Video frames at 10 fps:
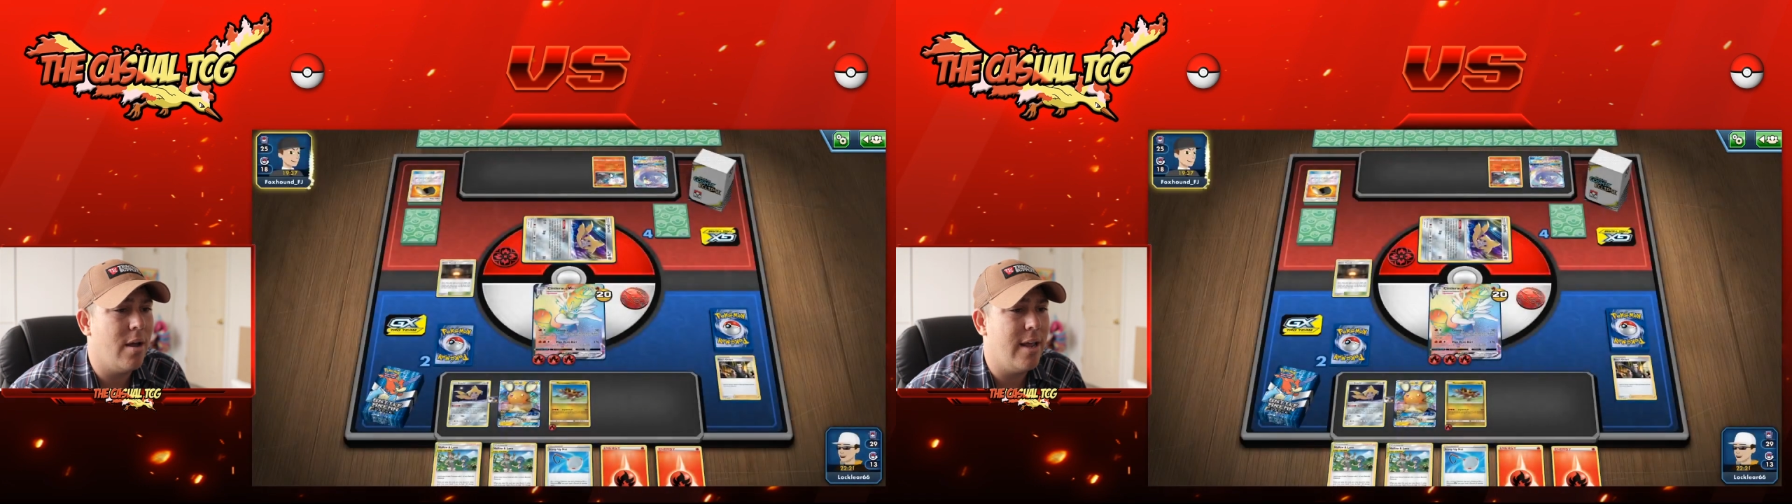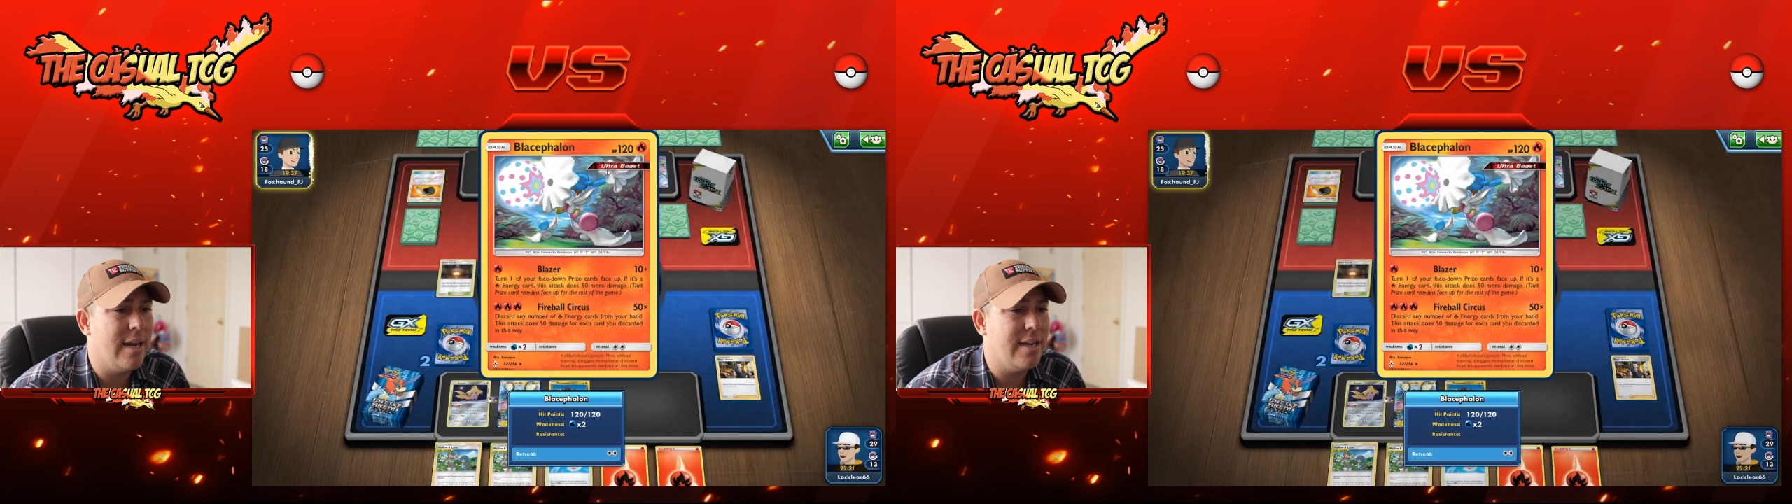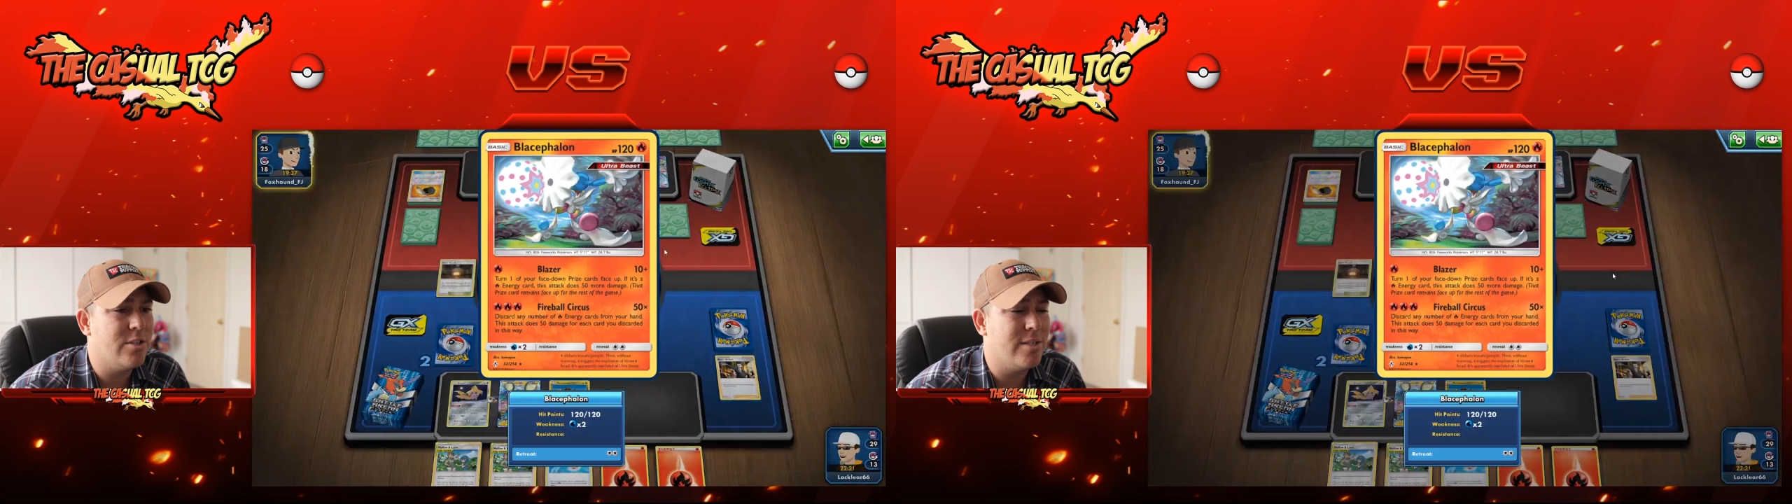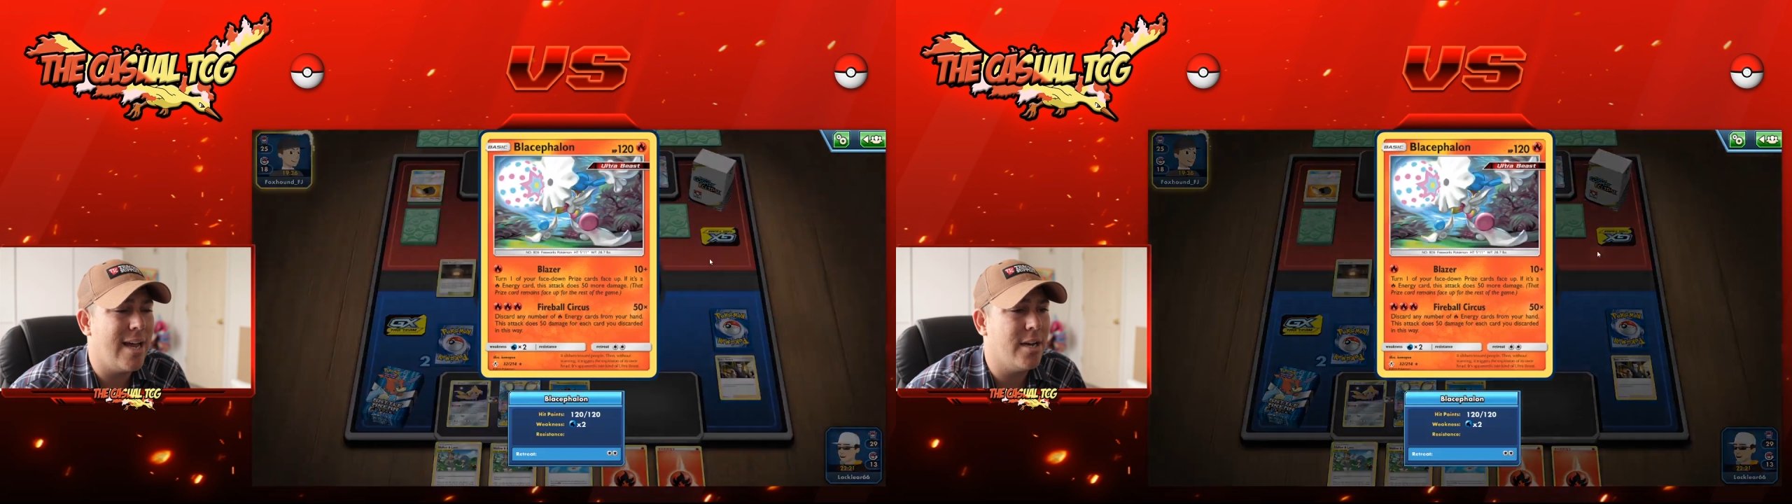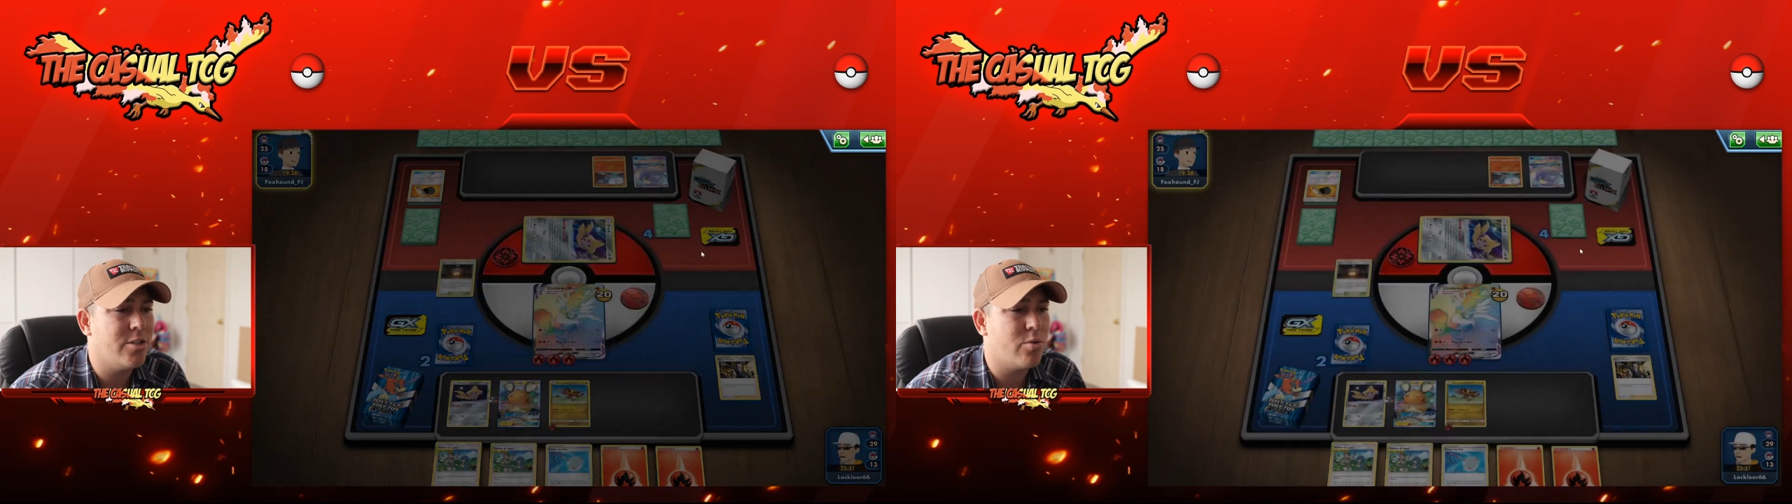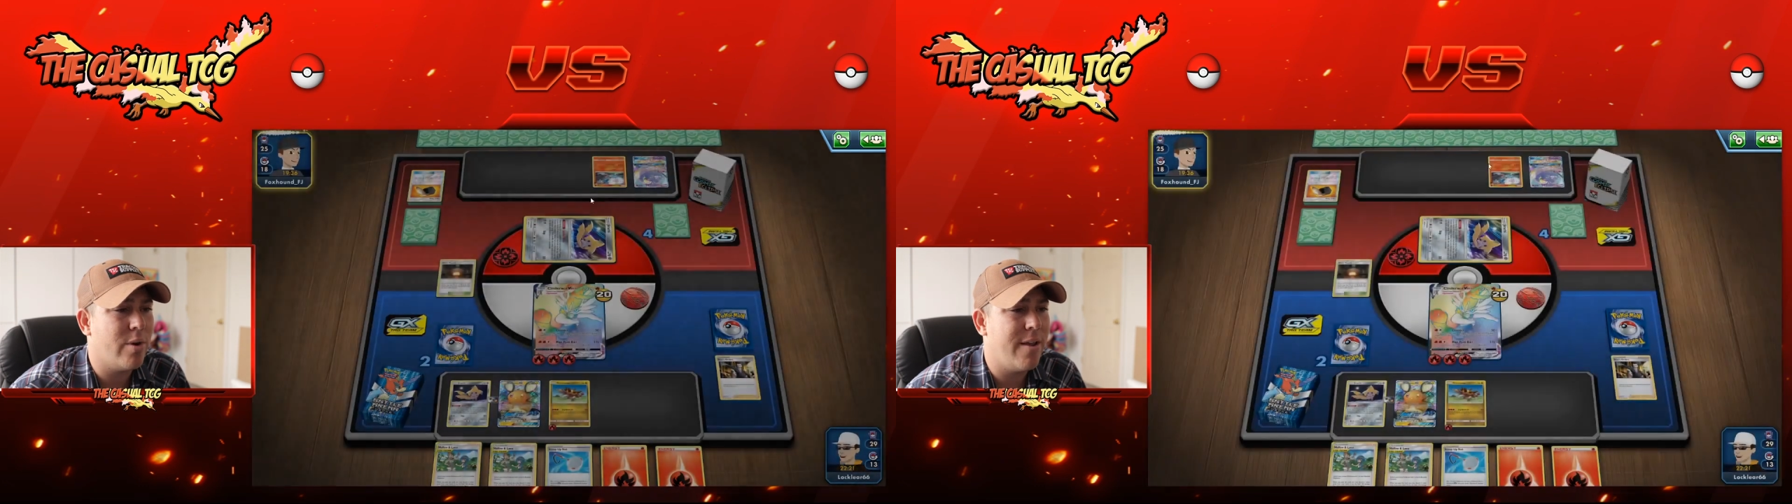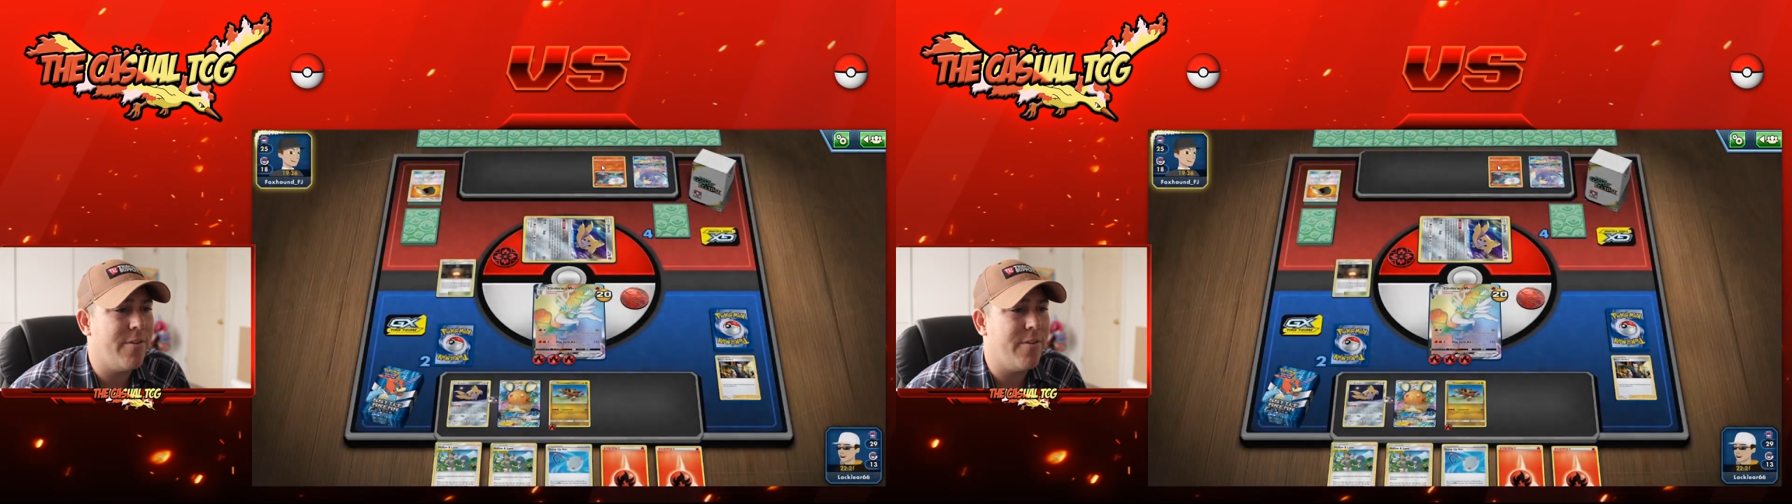he needs to attach 3.